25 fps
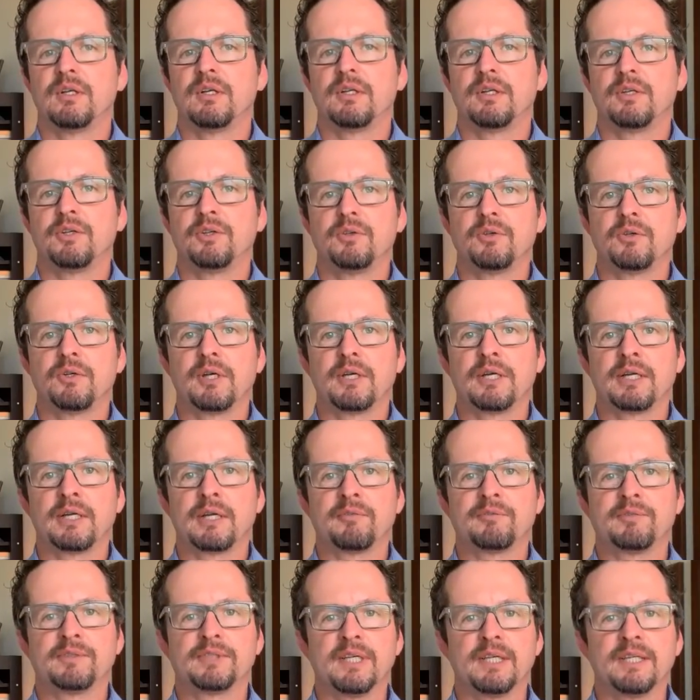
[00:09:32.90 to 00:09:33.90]

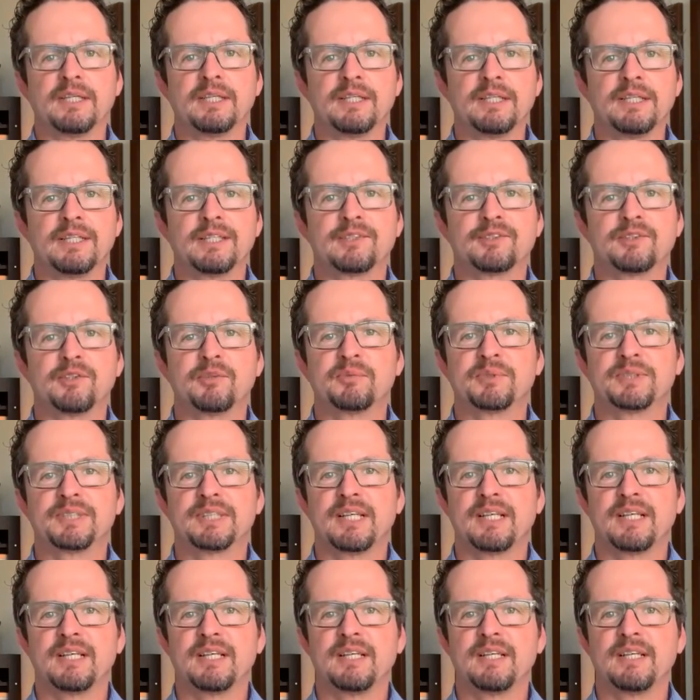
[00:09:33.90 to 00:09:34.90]
I've done it in a group
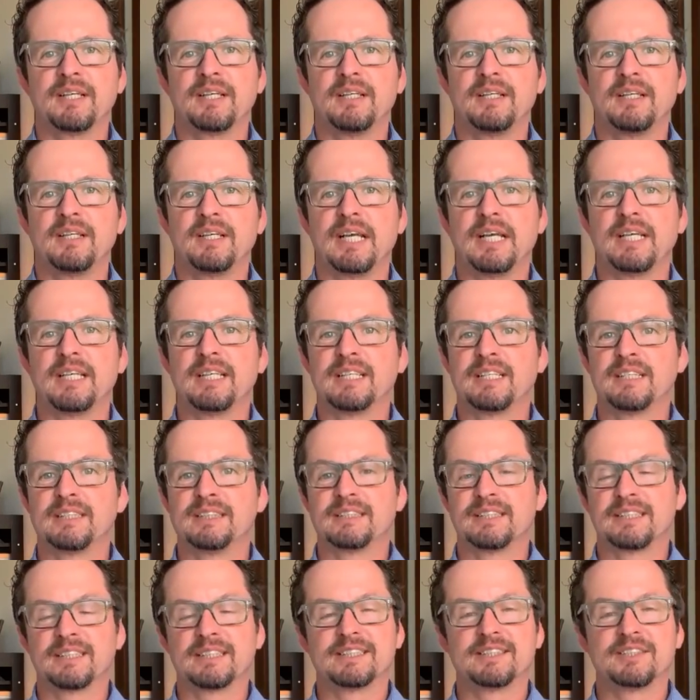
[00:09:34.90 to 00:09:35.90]
setting. It
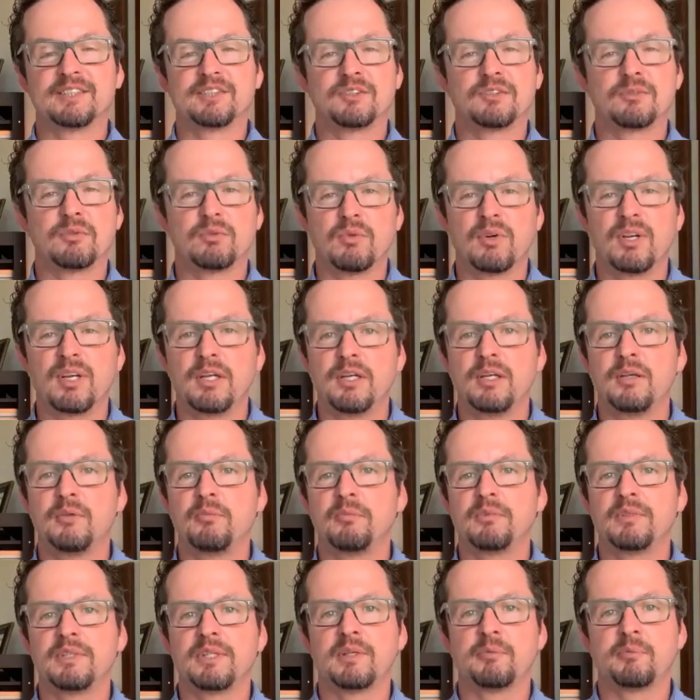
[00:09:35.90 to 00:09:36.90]
is
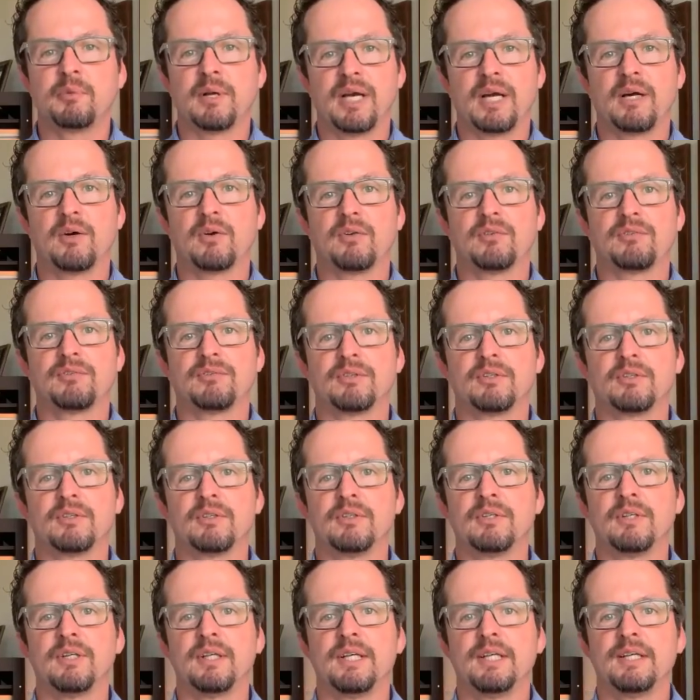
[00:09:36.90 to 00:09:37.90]
extremely powerful.
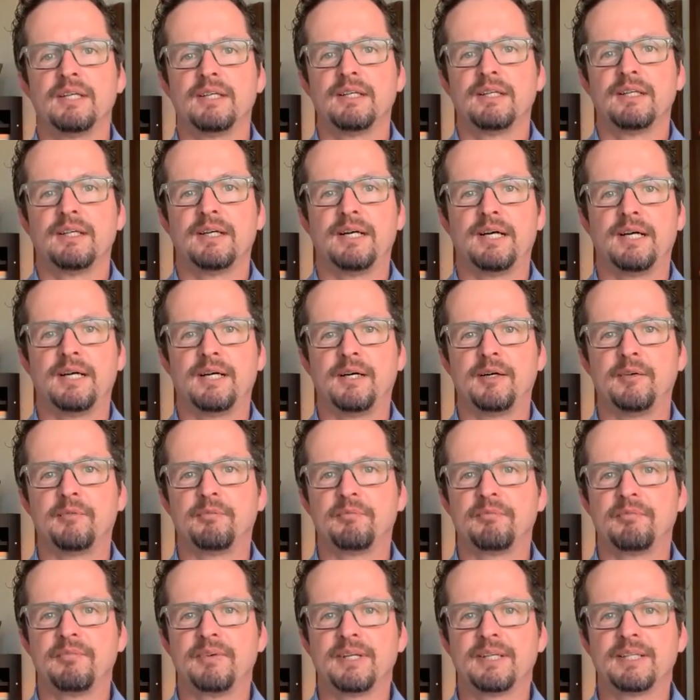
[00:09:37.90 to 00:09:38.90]

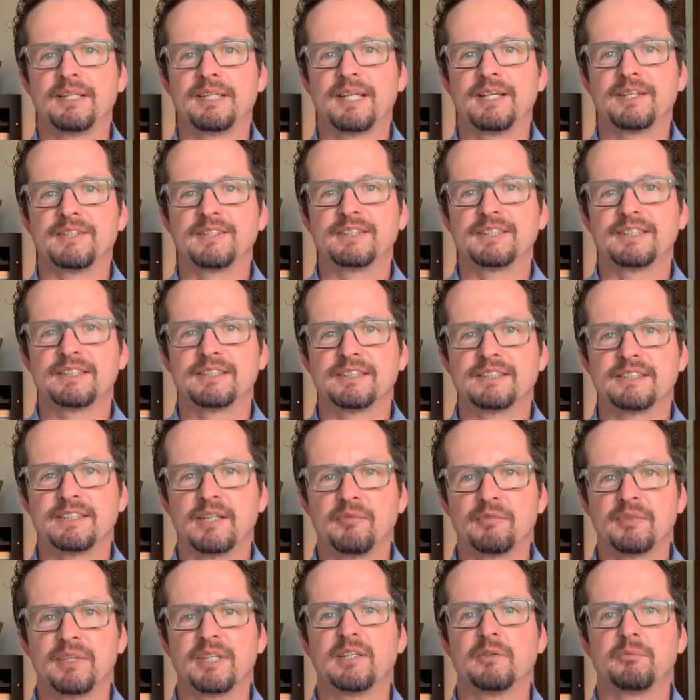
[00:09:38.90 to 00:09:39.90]
There's
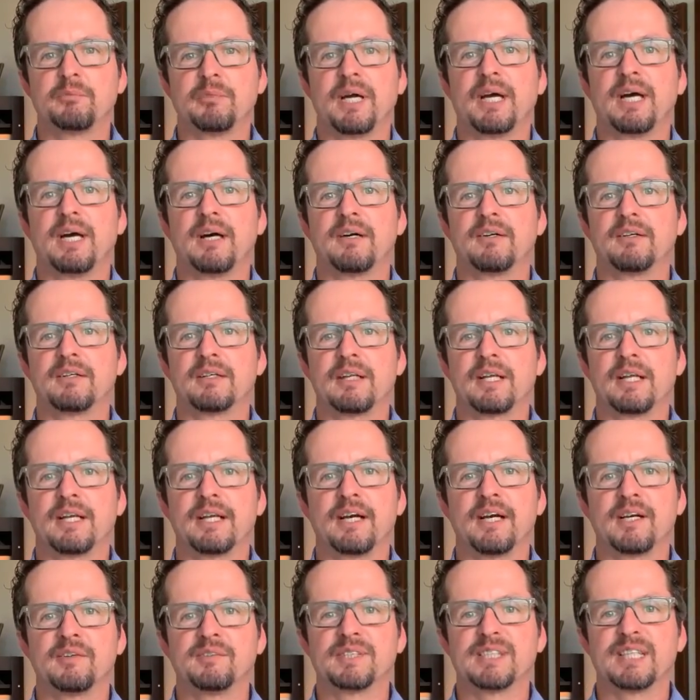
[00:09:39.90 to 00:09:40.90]
something about, and
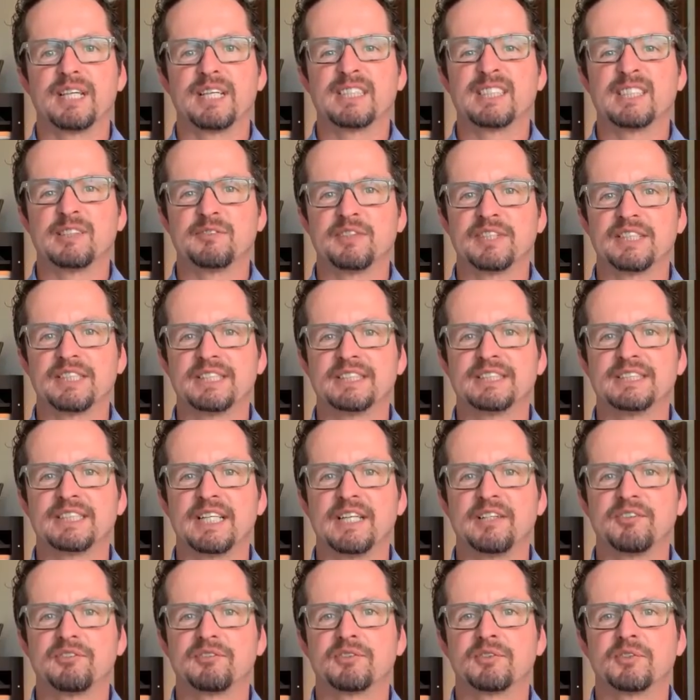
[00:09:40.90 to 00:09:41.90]
obviously it has to be a
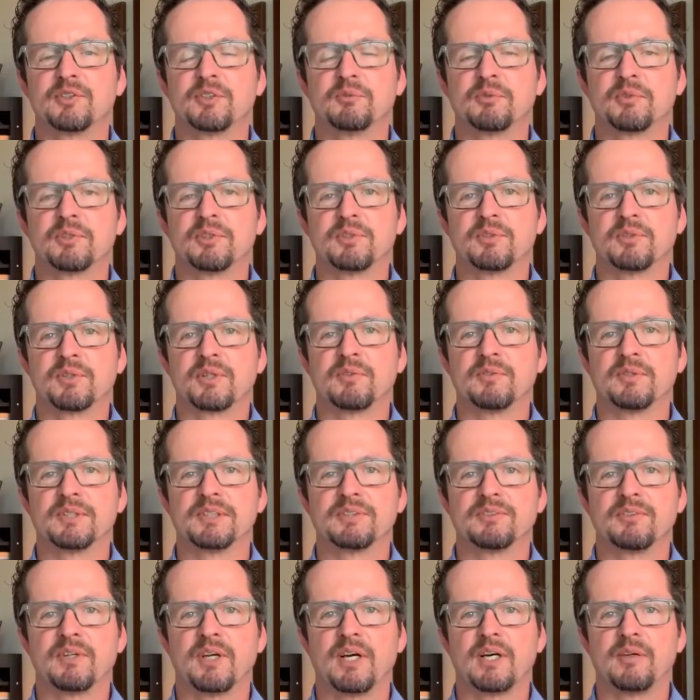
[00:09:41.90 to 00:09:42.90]
safe group when you're working with
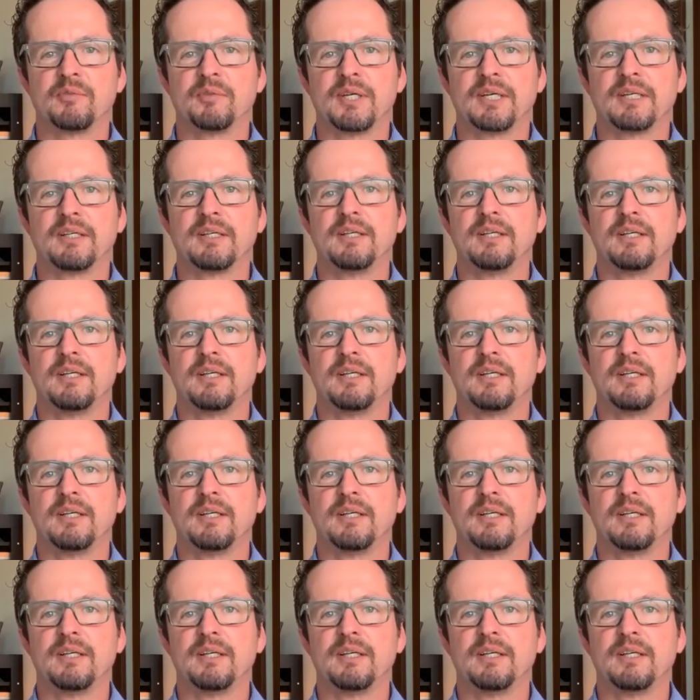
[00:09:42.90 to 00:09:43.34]
trauma,